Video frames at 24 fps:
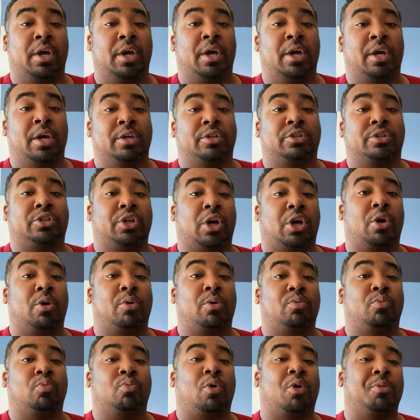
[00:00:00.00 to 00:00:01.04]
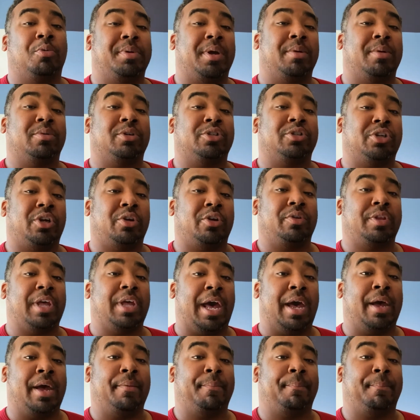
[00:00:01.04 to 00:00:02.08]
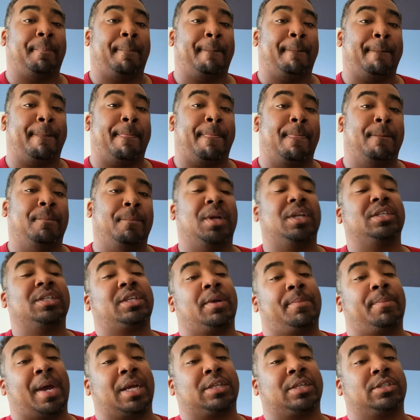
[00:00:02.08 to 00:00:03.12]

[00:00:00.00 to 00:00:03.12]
So won't be able to show you that, but let's get back to the